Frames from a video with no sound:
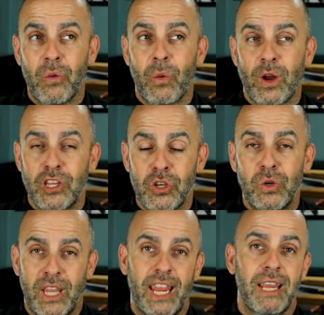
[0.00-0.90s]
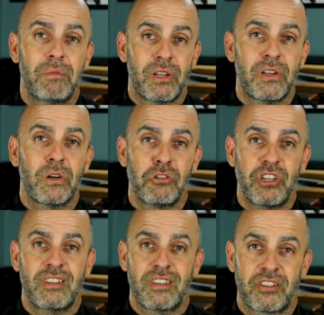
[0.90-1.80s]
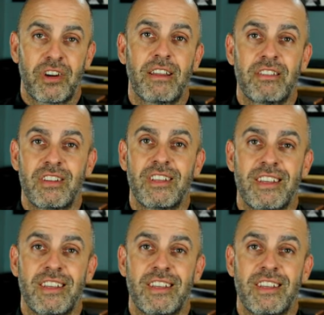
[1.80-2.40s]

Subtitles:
when you came to know Jesus Christ?